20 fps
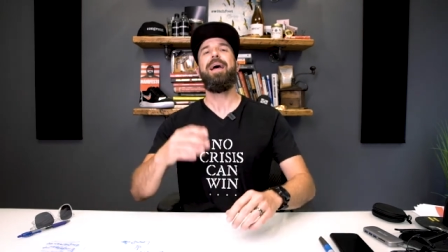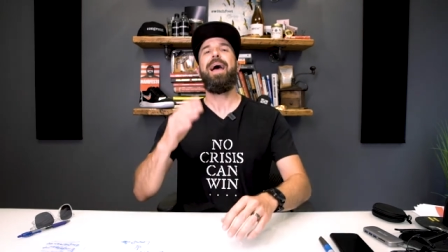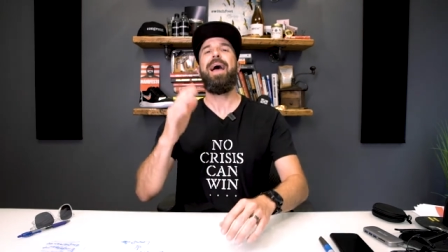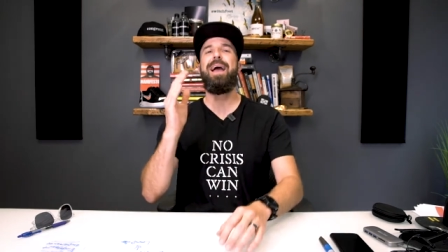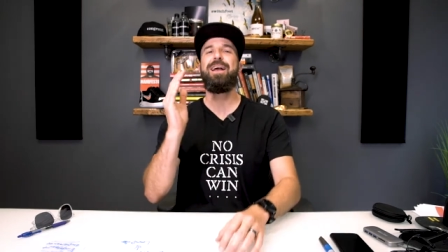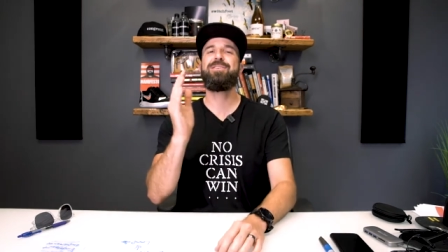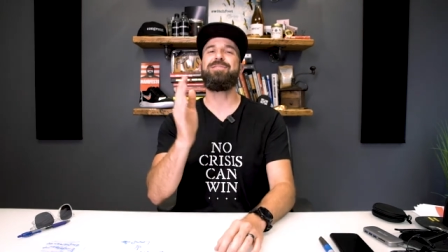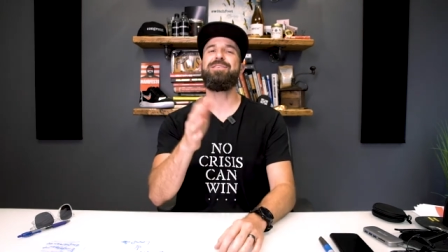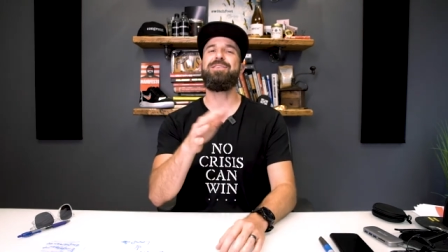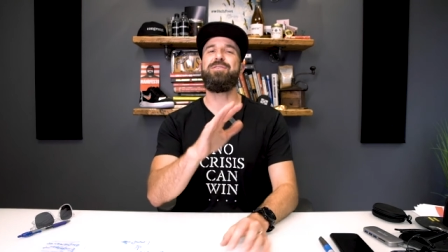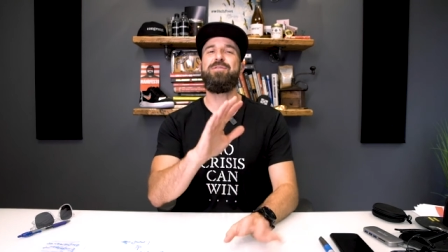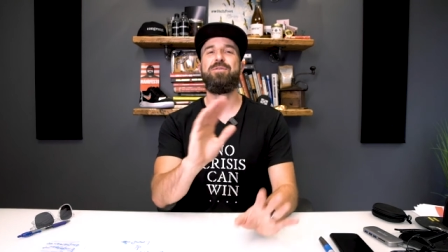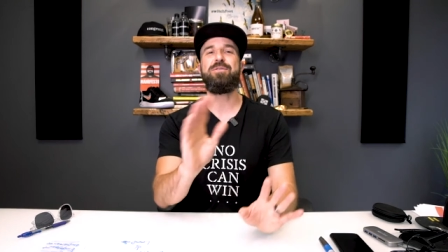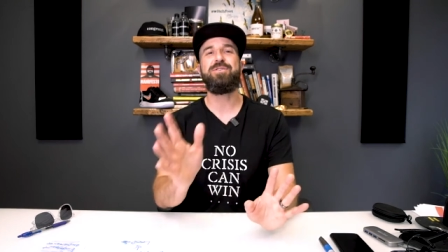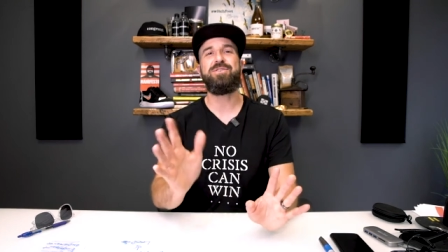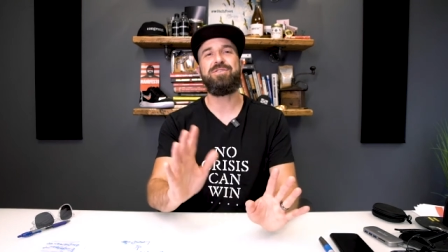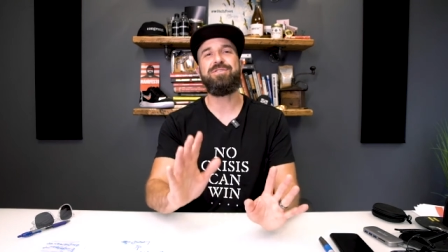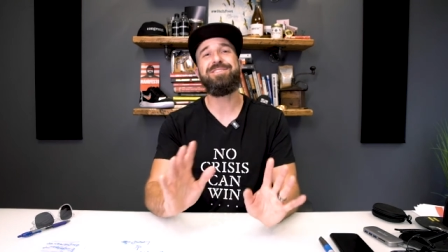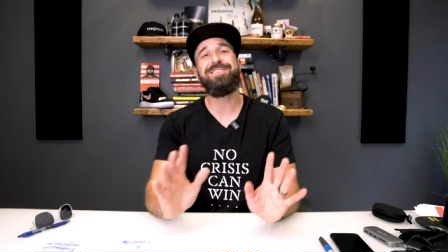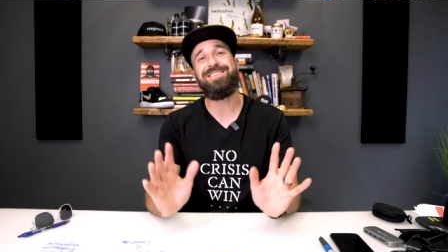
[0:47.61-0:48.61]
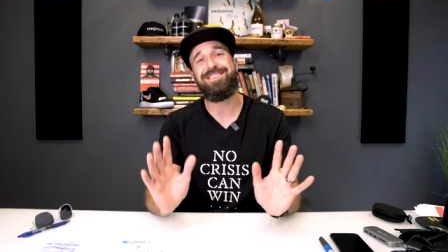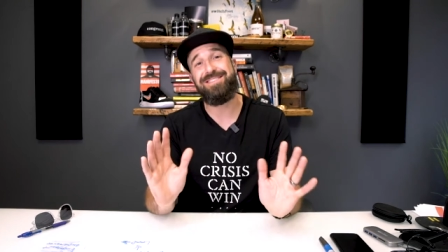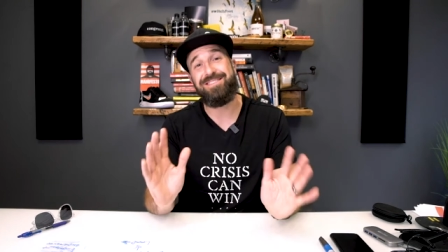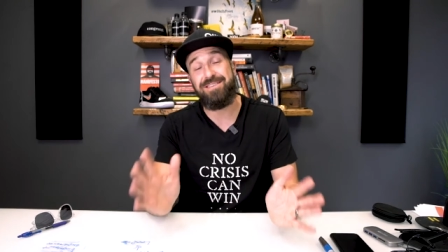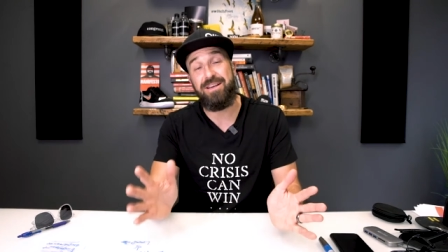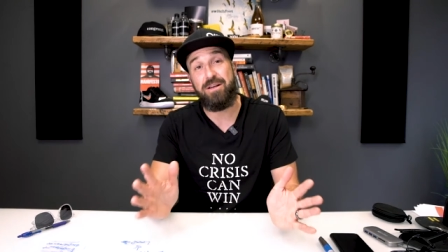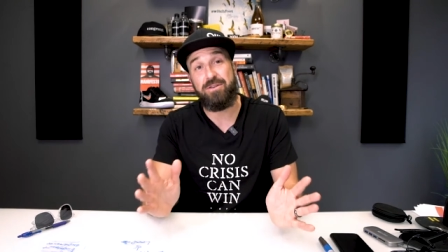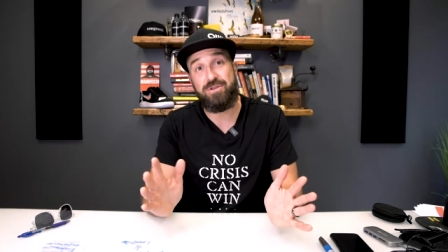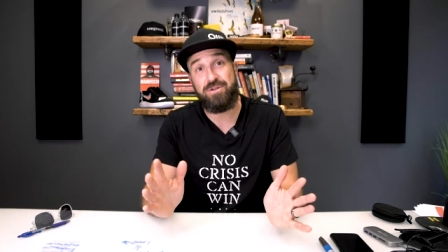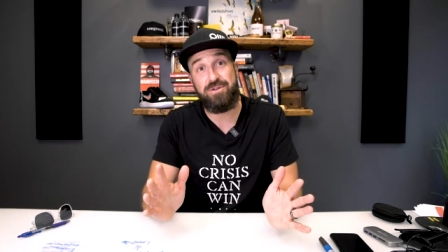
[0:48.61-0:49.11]
Actually, North Jersey and
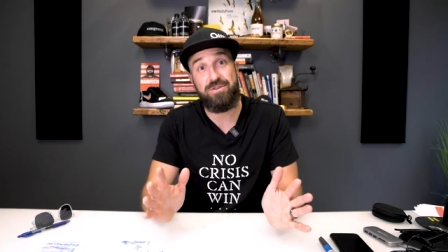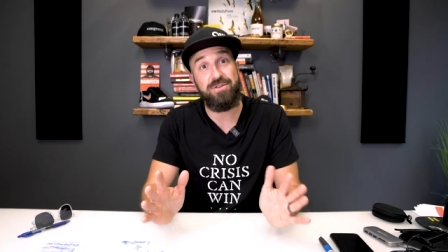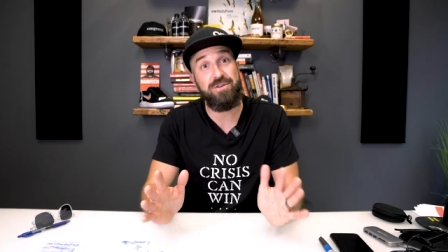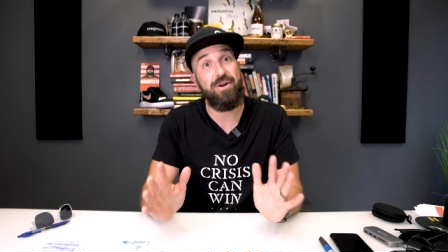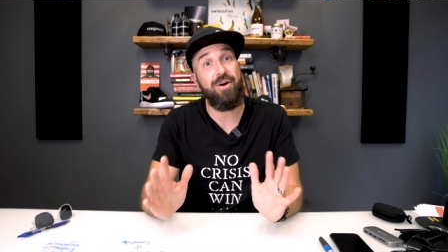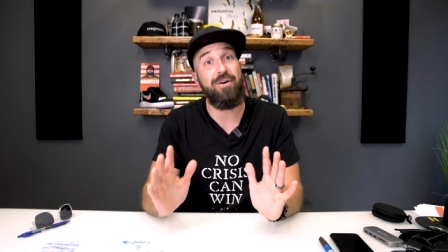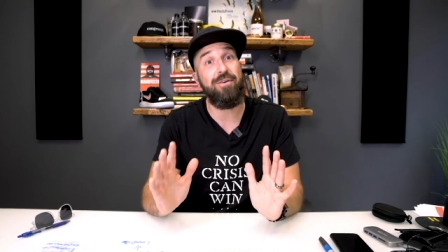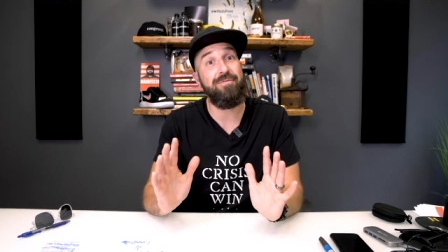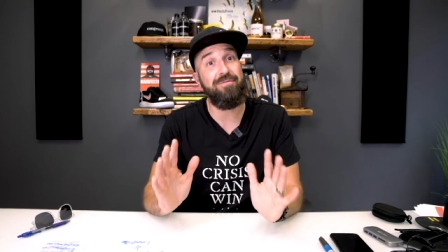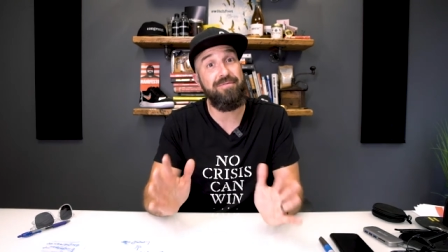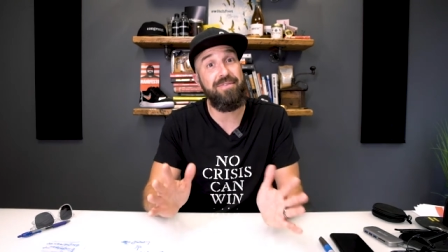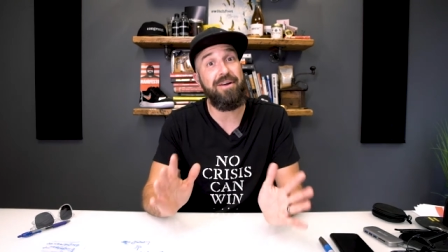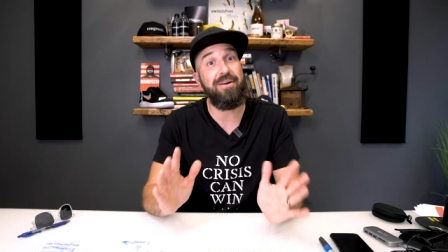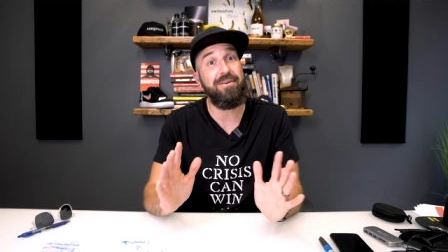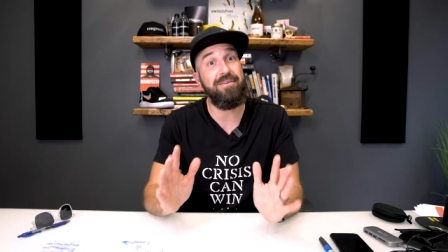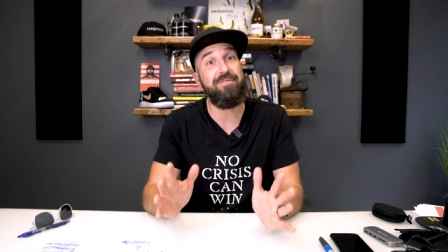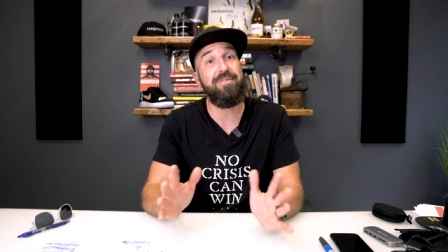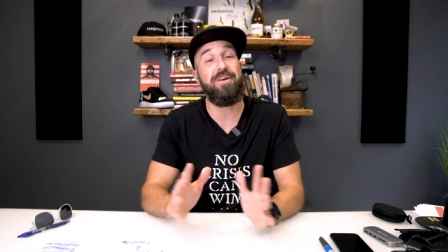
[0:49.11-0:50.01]
South Jersey are very,